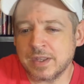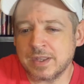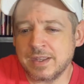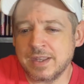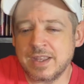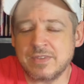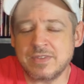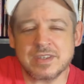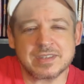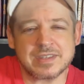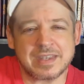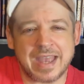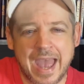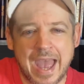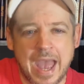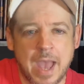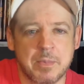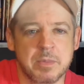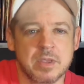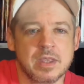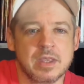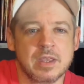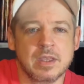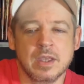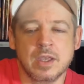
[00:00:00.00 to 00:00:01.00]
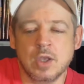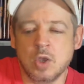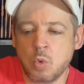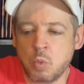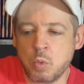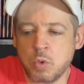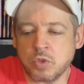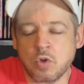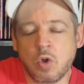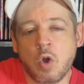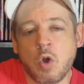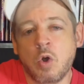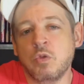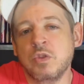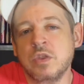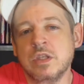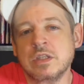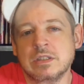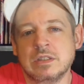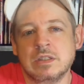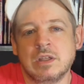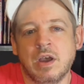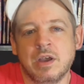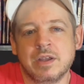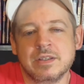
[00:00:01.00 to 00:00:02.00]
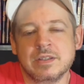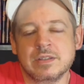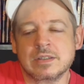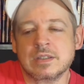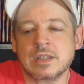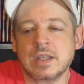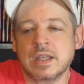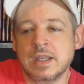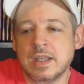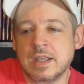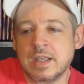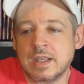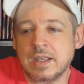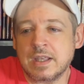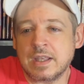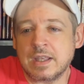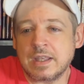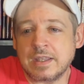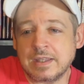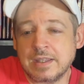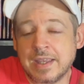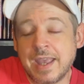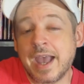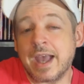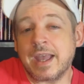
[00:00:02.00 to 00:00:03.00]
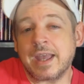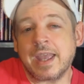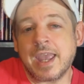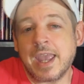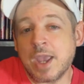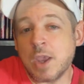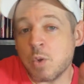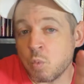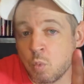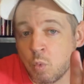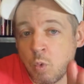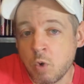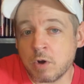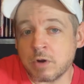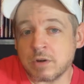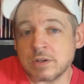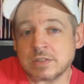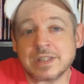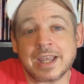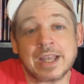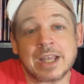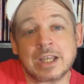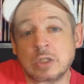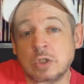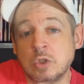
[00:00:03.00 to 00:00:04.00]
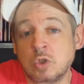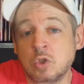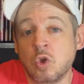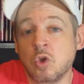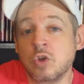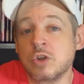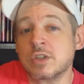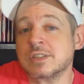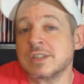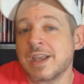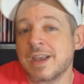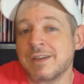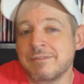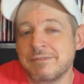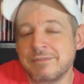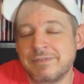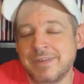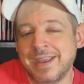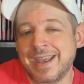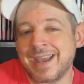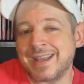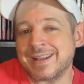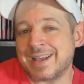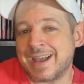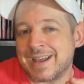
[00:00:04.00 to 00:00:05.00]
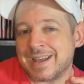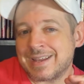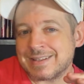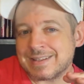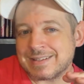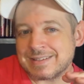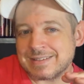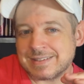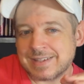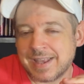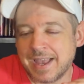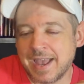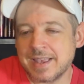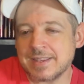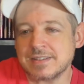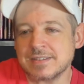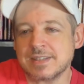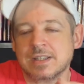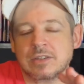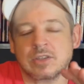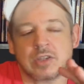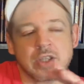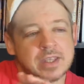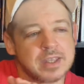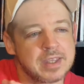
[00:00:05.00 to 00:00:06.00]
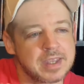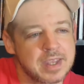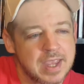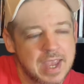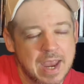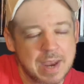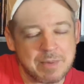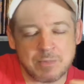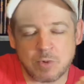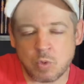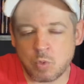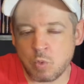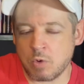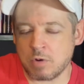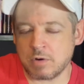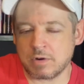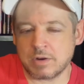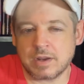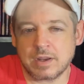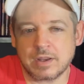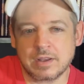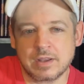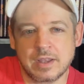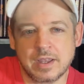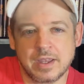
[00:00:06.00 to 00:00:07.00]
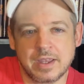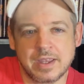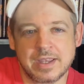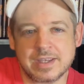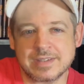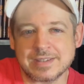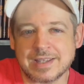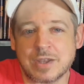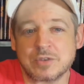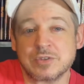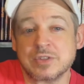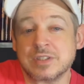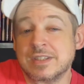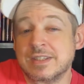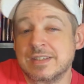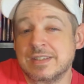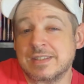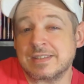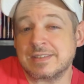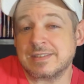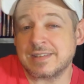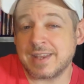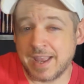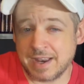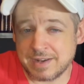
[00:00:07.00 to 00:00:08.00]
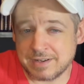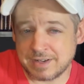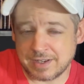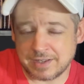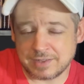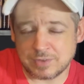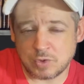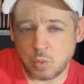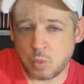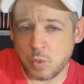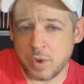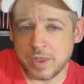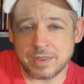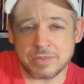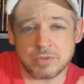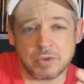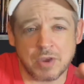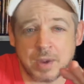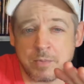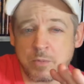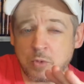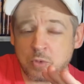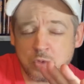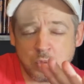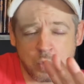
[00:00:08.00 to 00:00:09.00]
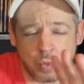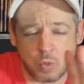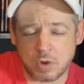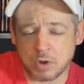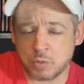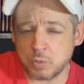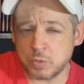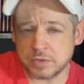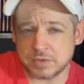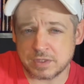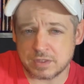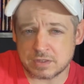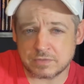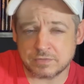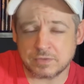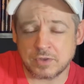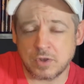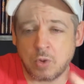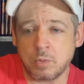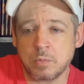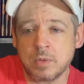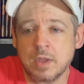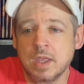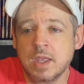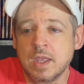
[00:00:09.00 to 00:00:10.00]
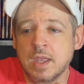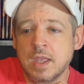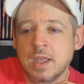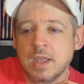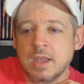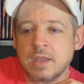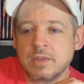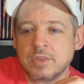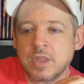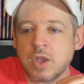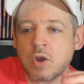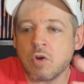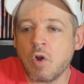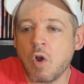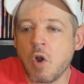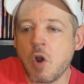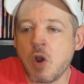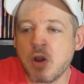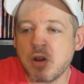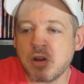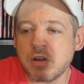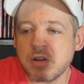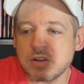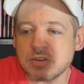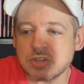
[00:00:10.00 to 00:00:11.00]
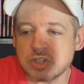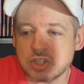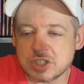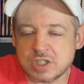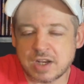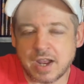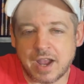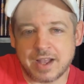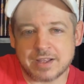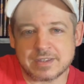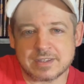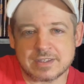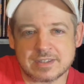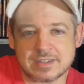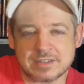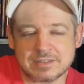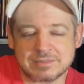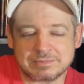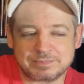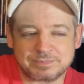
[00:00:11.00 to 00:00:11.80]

in this abbey with all these nuns, yeah, it works. It looks fantastic. The camera work is outstanding the way that they're able to work with this film. There are shots